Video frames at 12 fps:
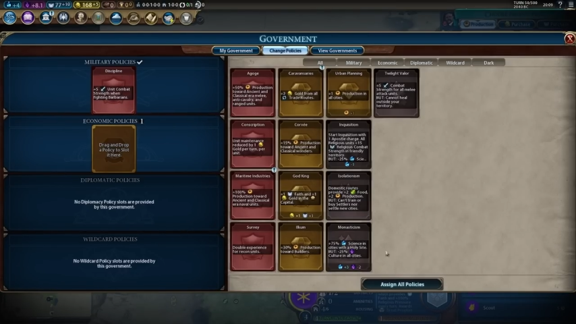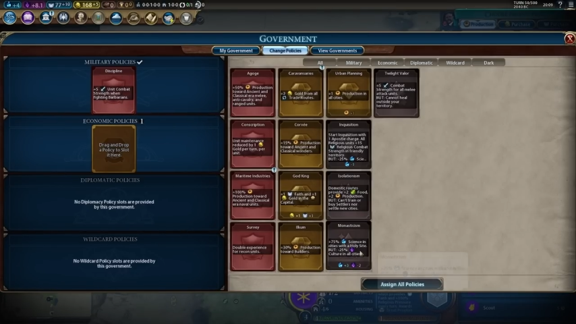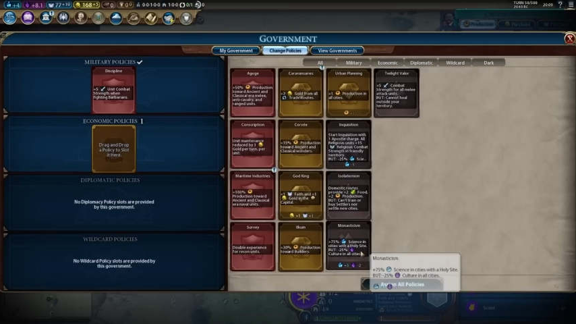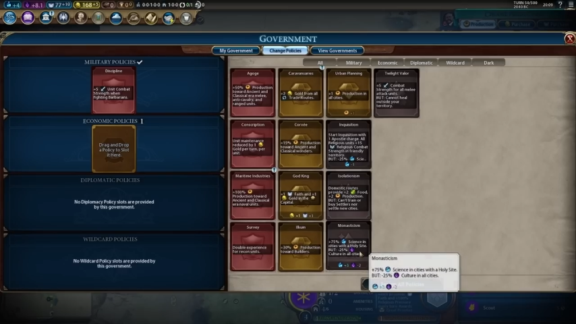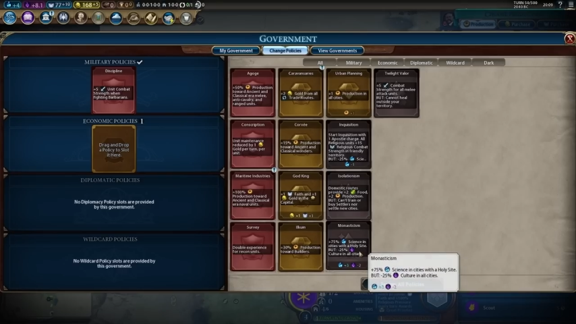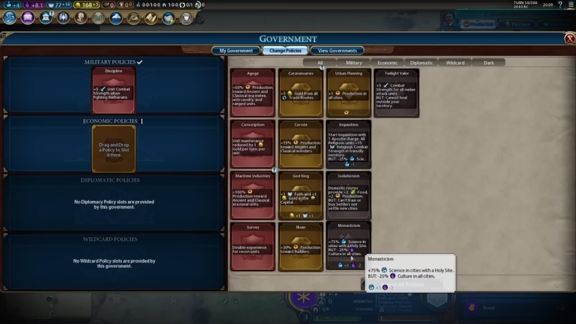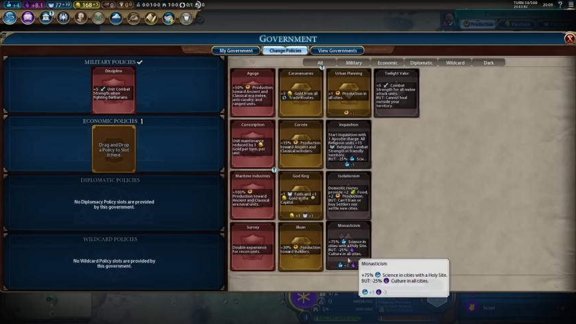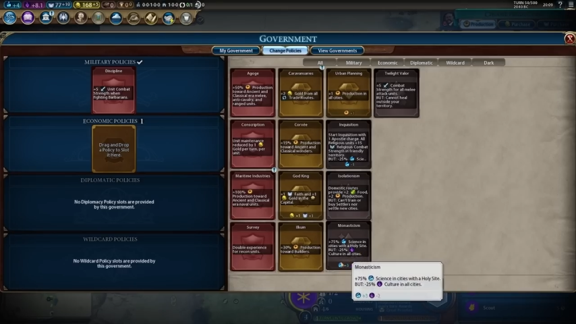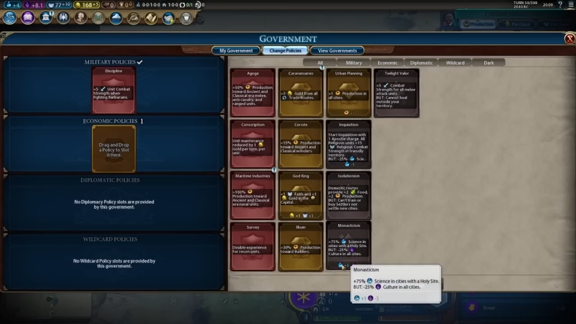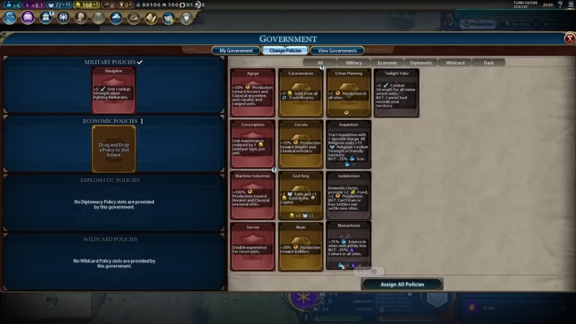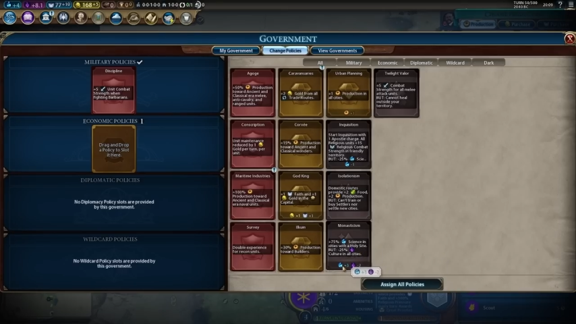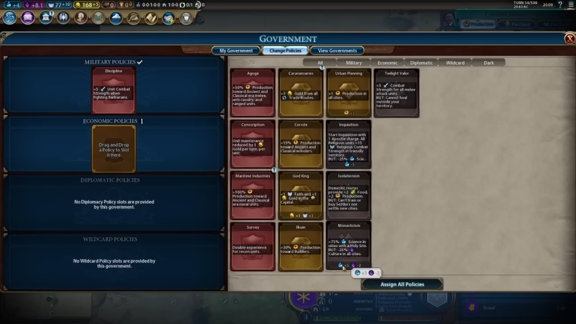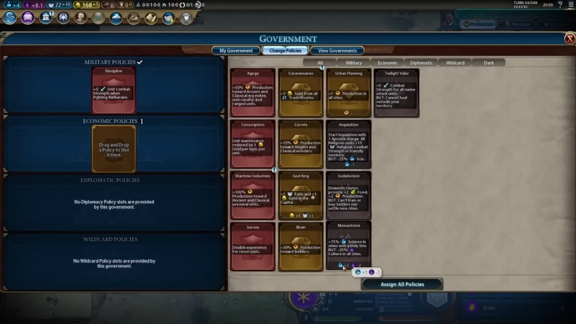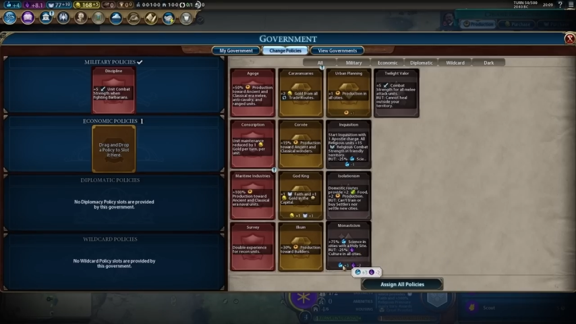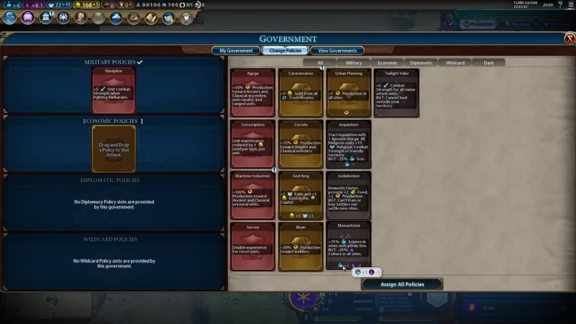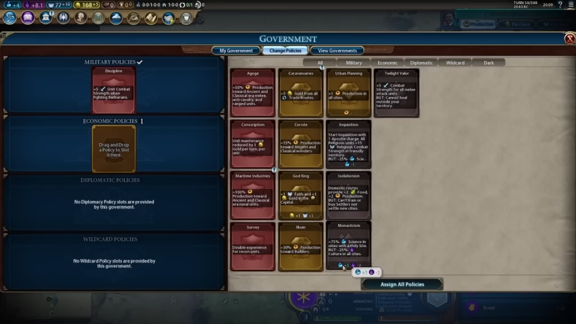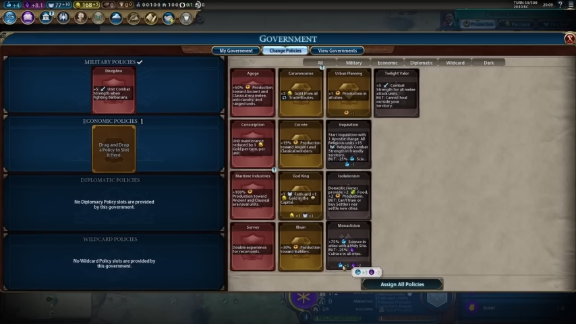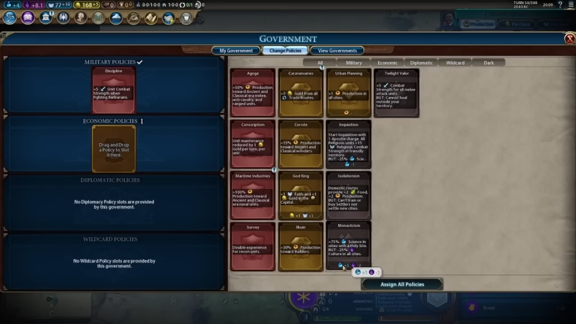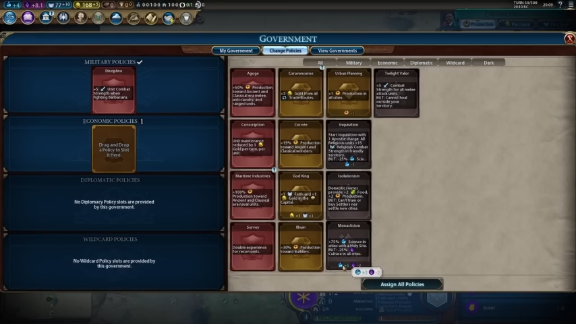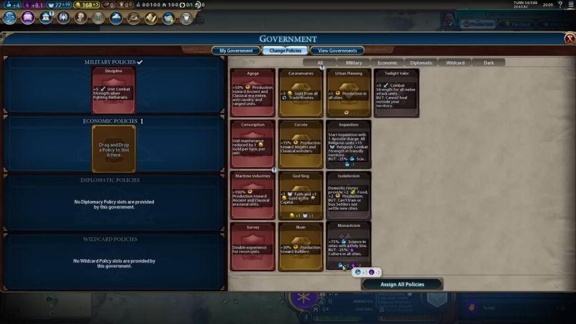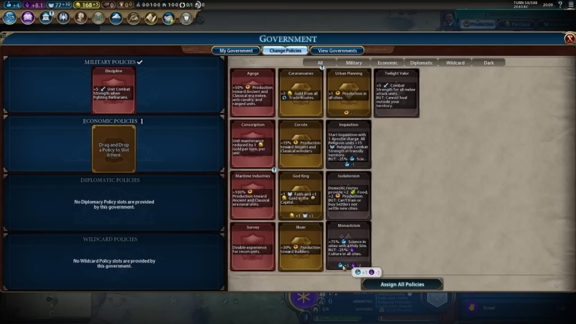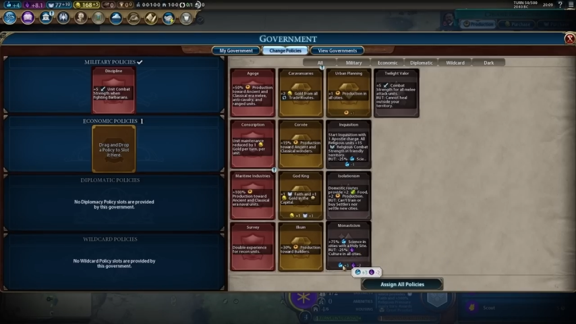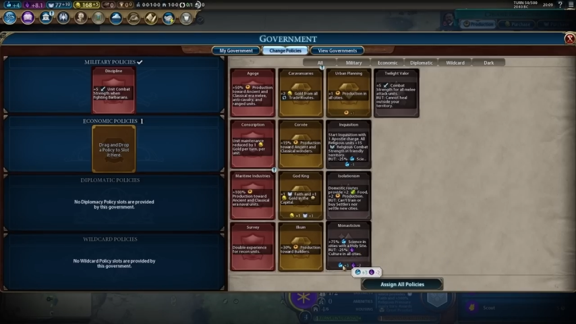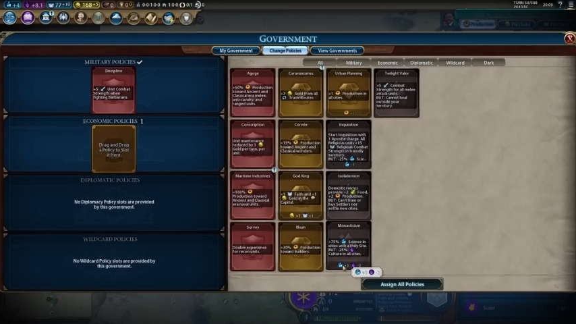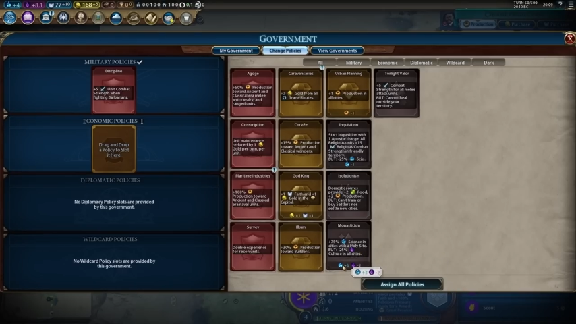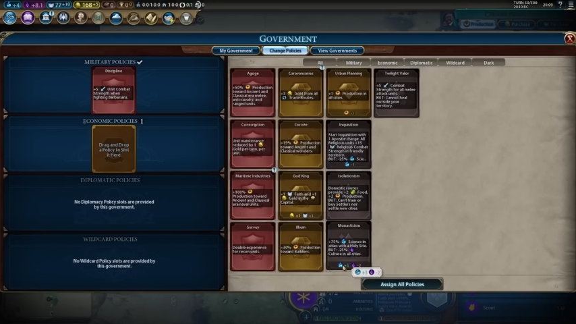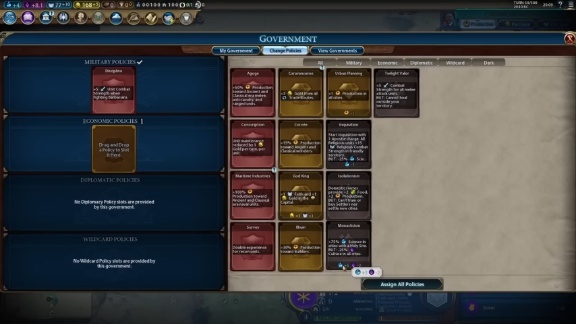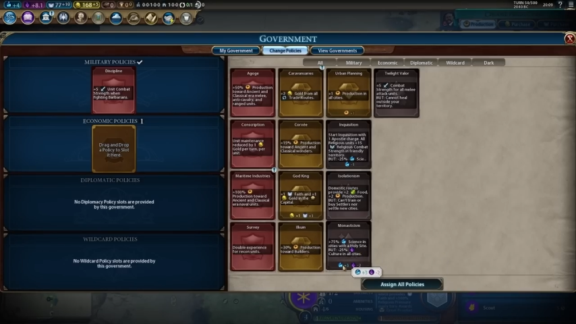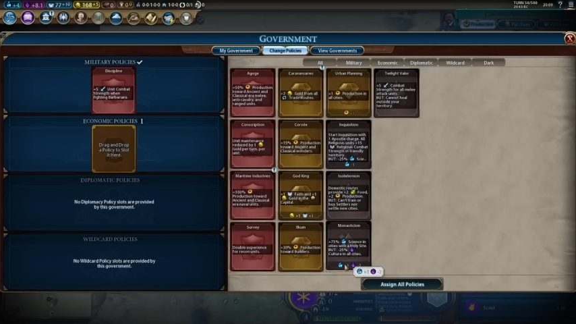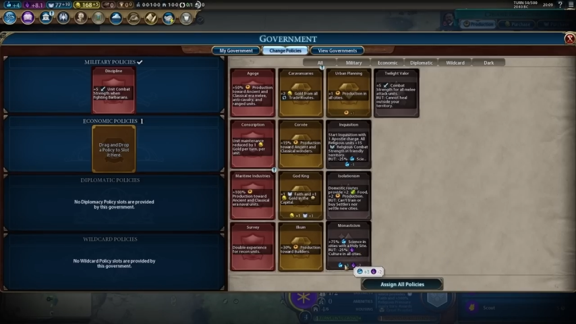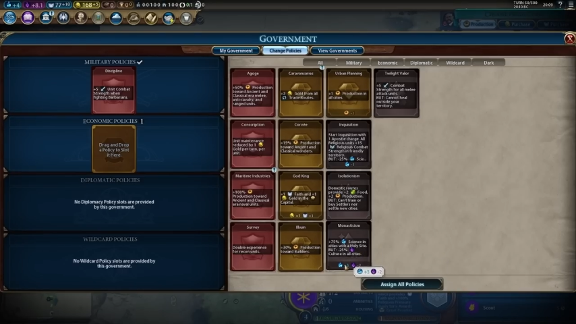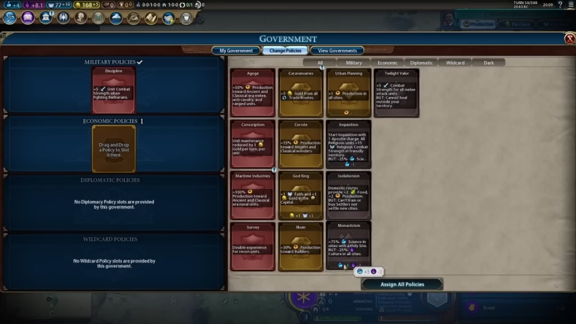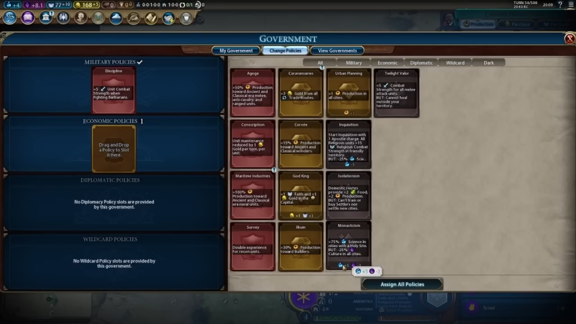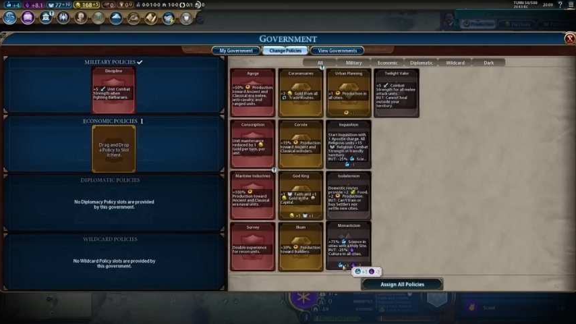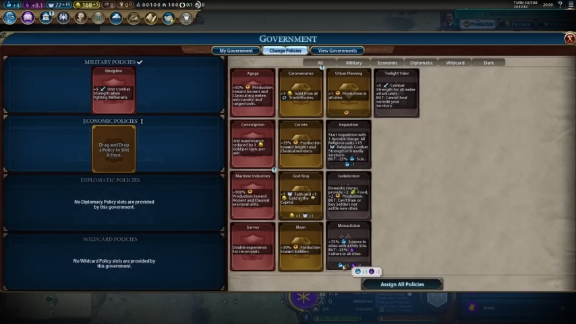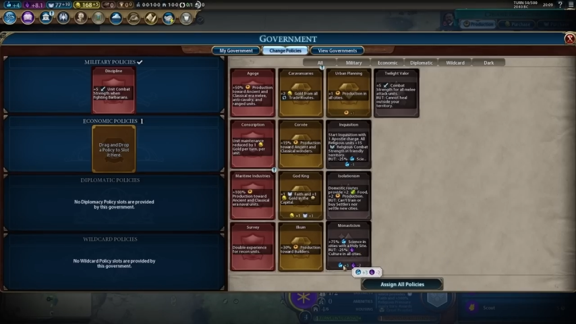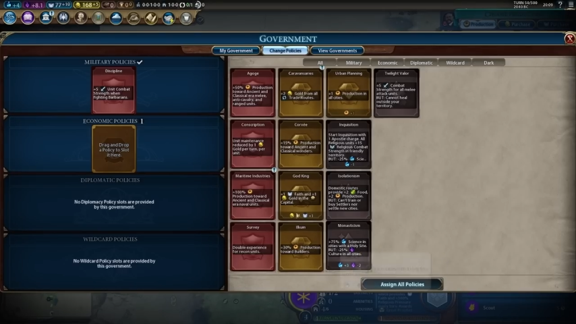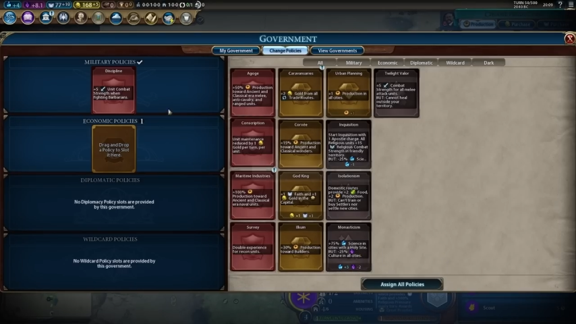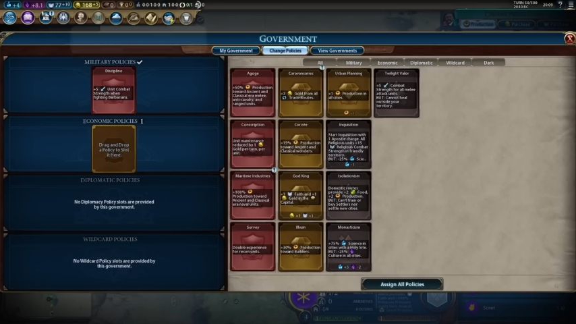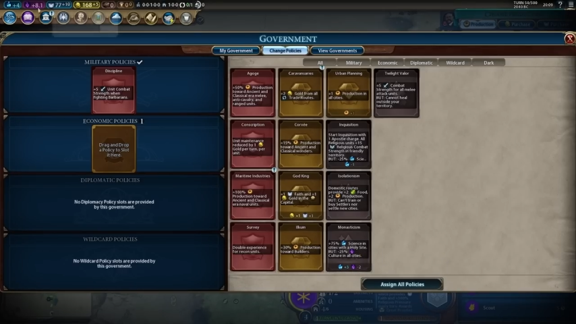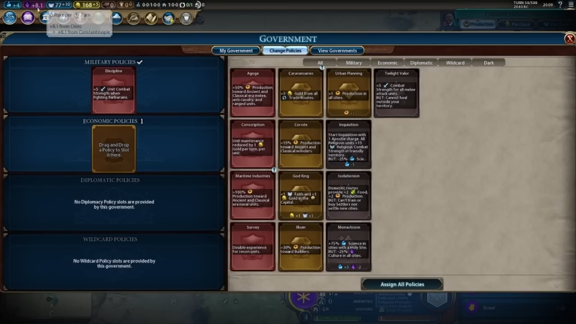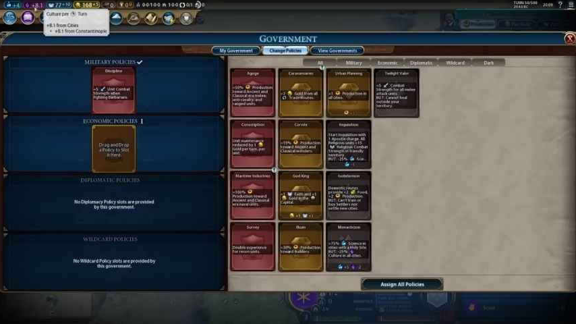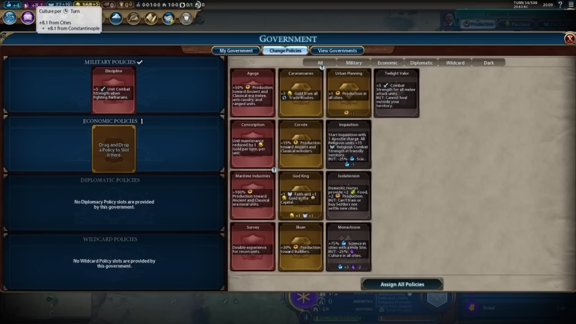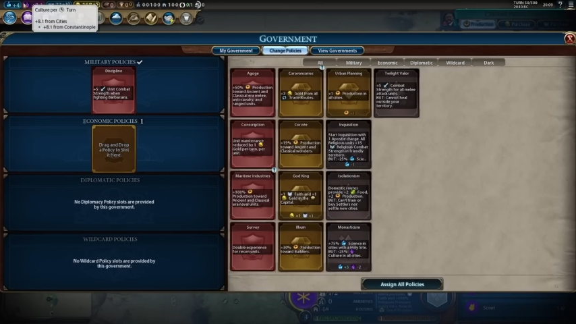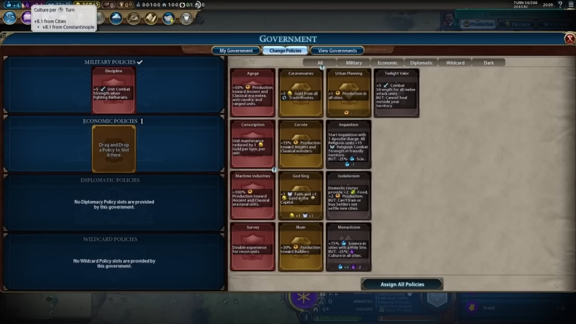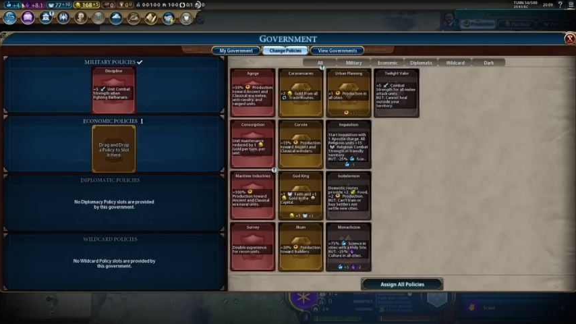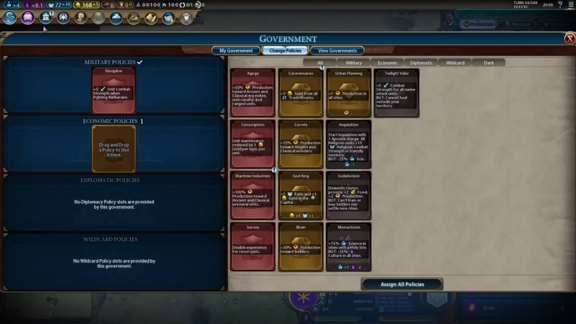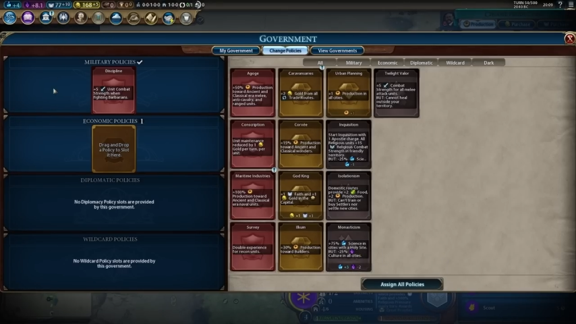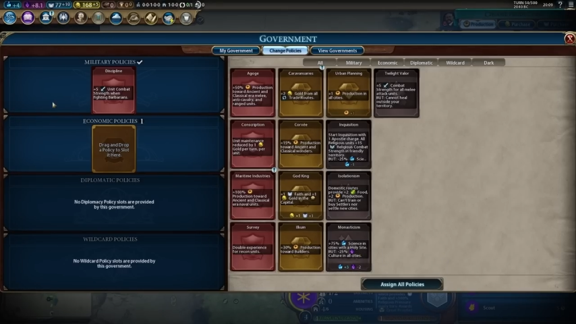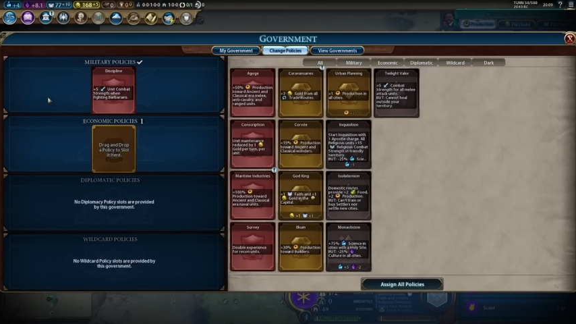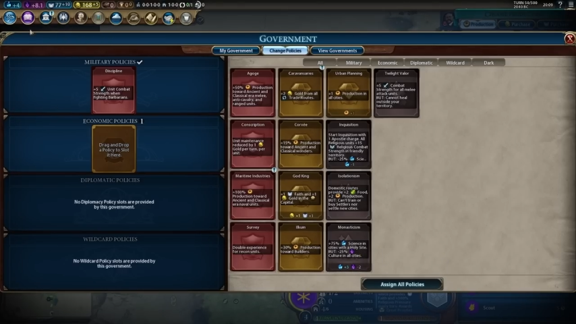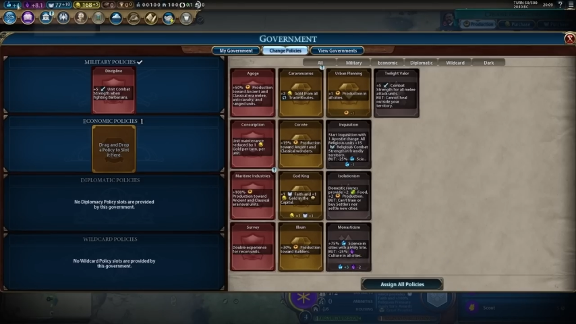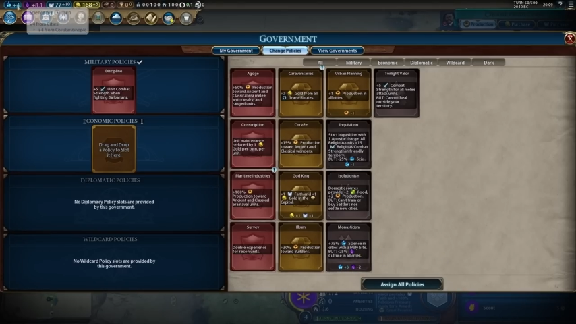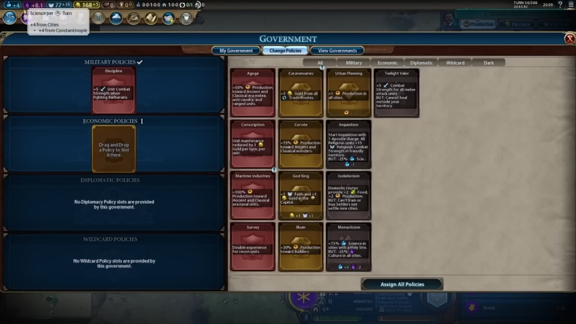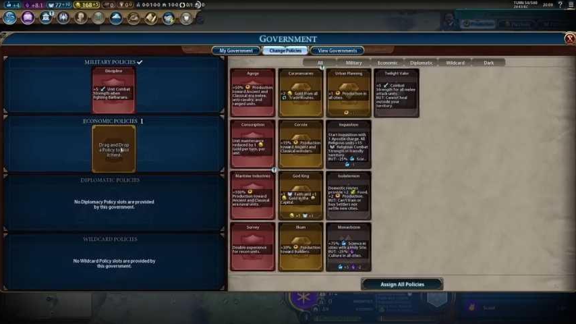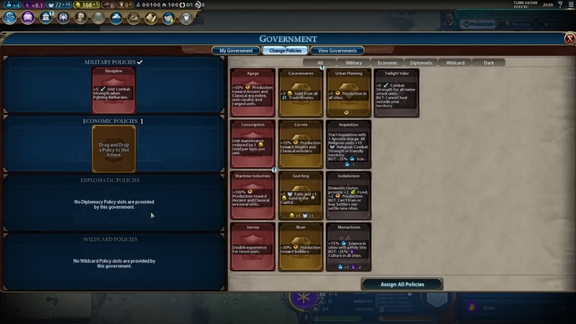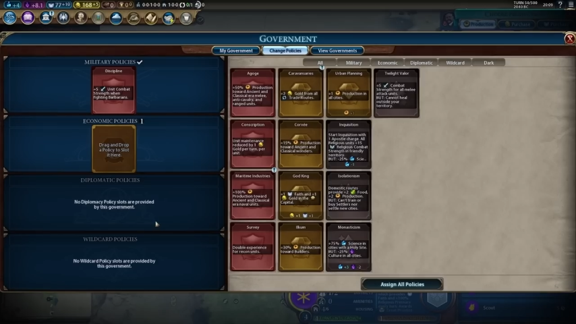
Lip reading: [unreadable: no face in view]